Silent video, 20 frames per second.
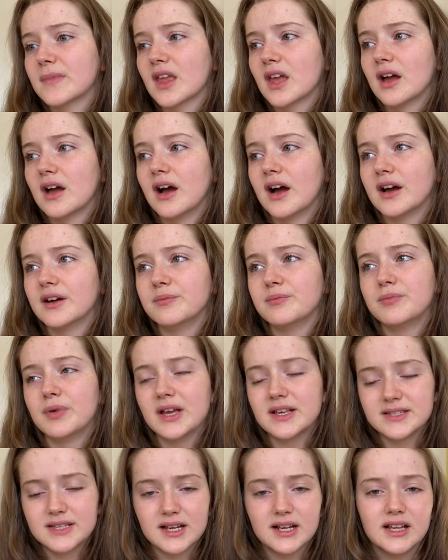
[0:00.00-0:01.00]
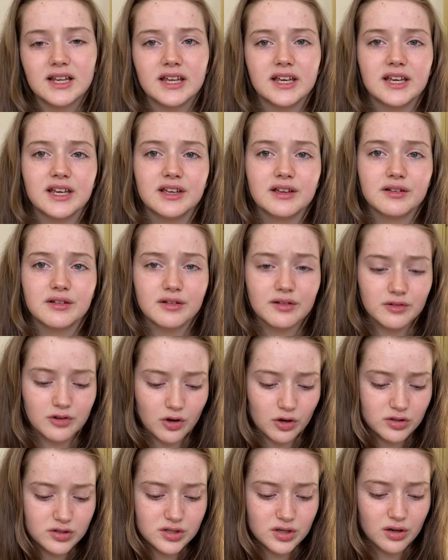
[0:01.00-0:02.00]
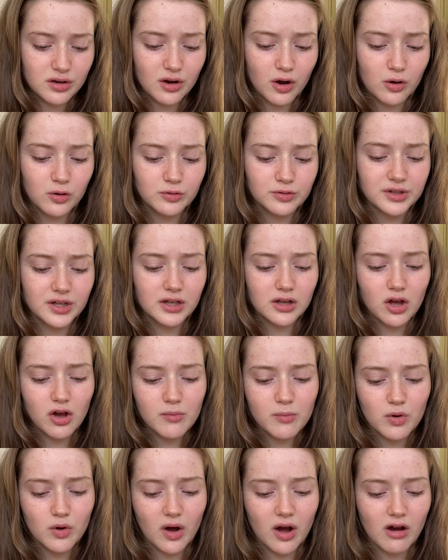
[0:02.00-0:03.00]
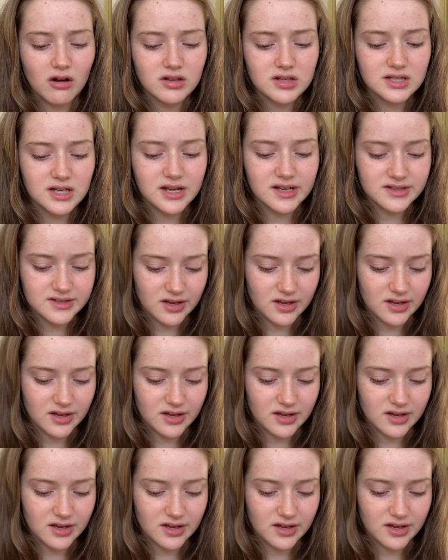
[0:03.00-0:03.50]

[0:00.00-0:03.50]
I basically got told a lot more artists.